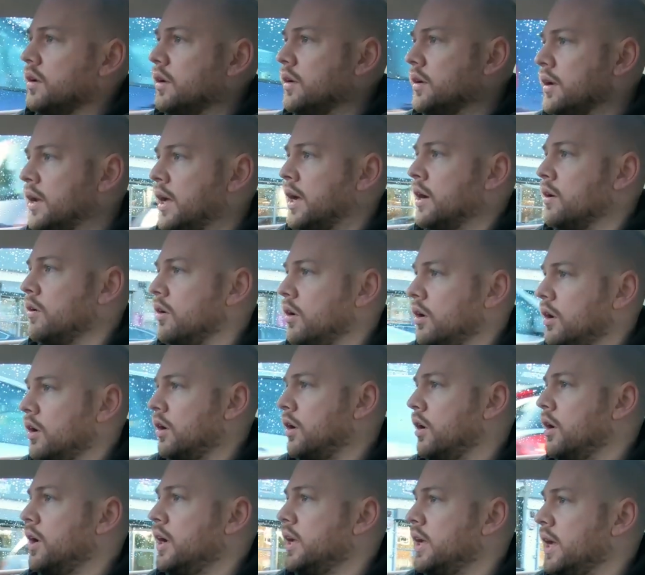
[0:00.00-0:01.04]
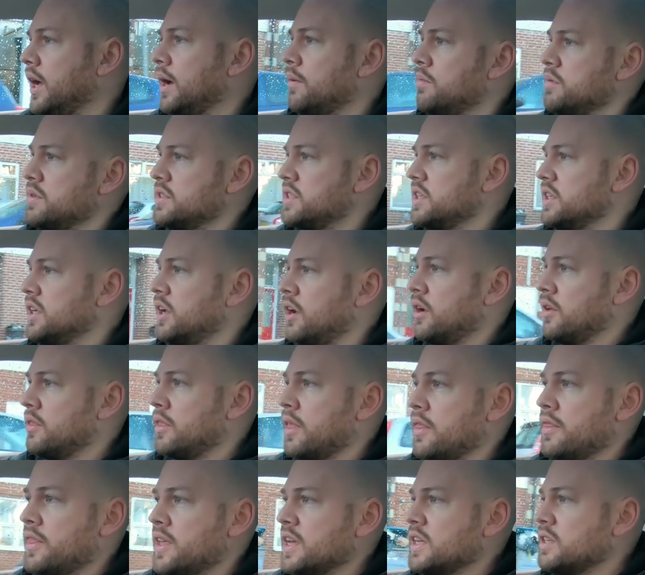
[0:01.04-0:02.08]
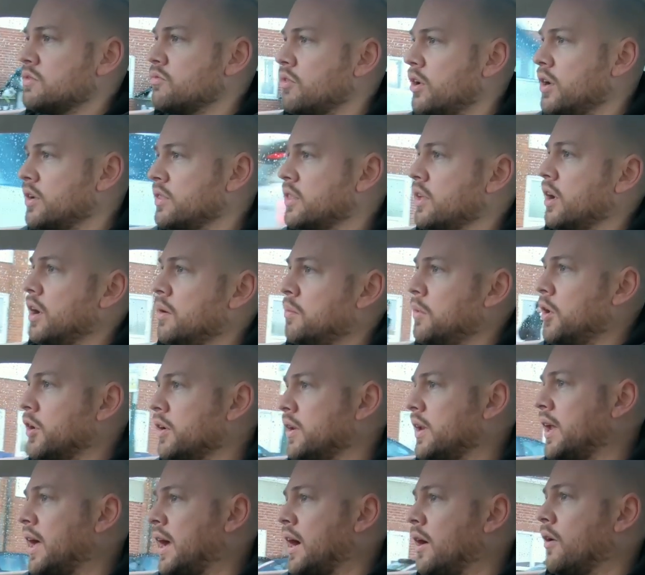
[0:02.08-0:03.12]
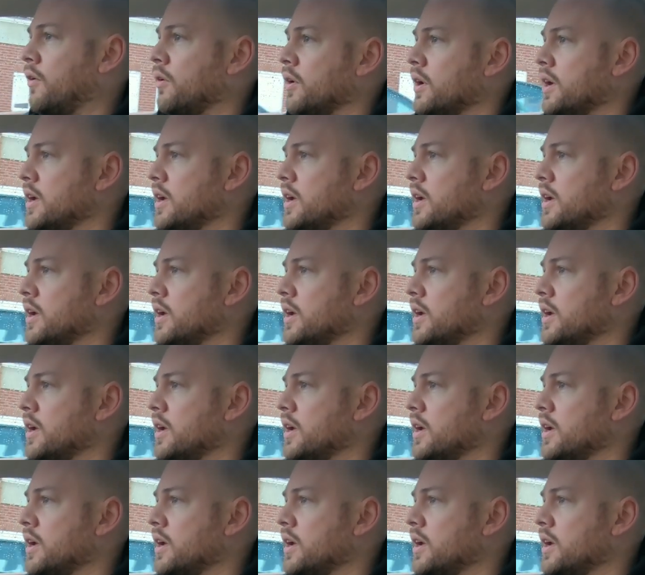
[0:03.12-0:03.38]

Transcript: Now, I happen to know that this road that I'm on now